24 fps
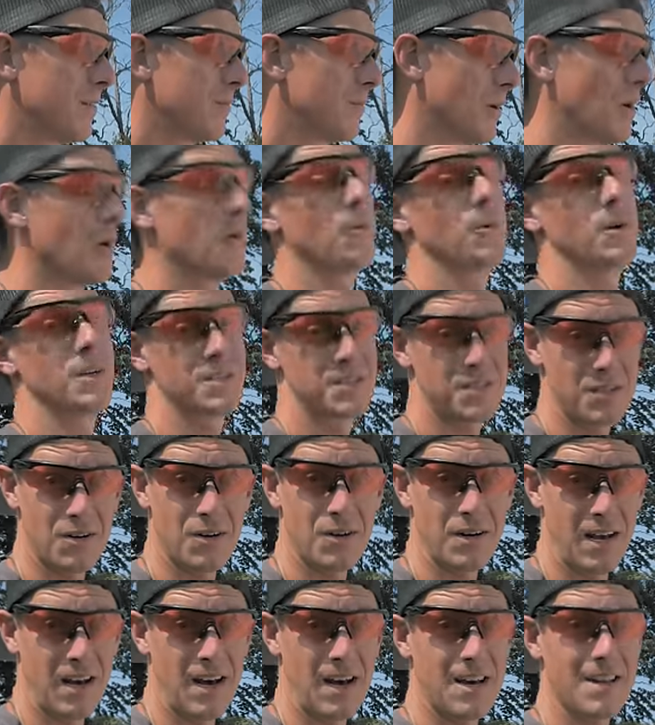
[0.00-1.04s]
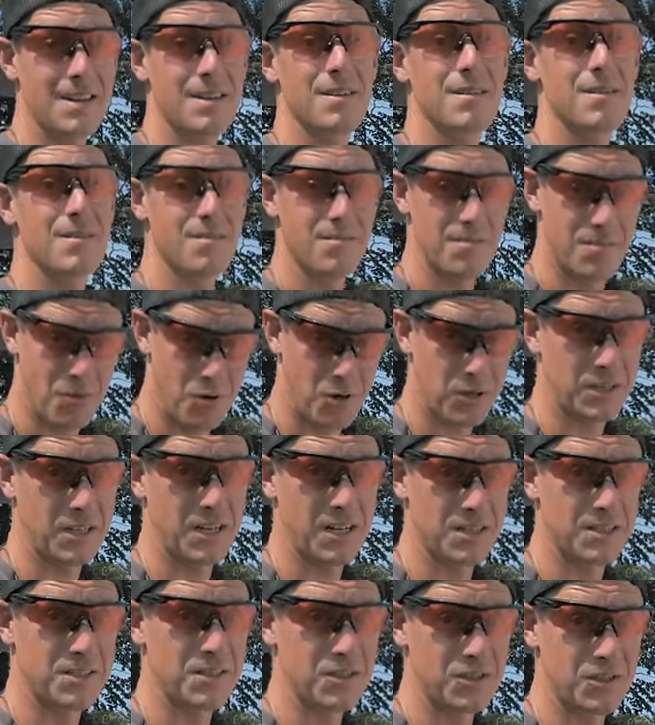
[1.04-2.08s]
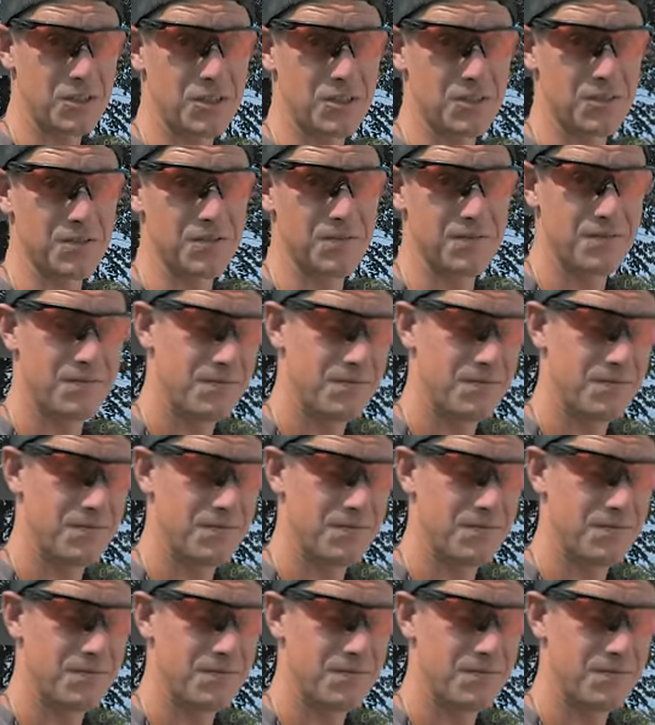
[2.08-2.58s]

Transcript: But we still got more guns to shoot.